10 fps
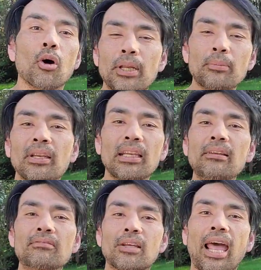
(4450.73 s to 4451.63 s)
nobody
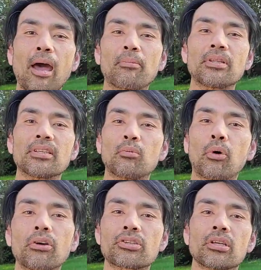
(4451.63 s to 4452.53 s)
believes it happens
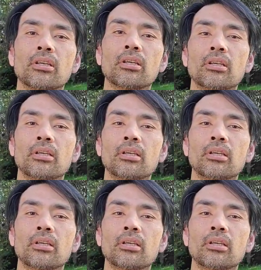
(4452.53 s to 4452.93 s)
and works.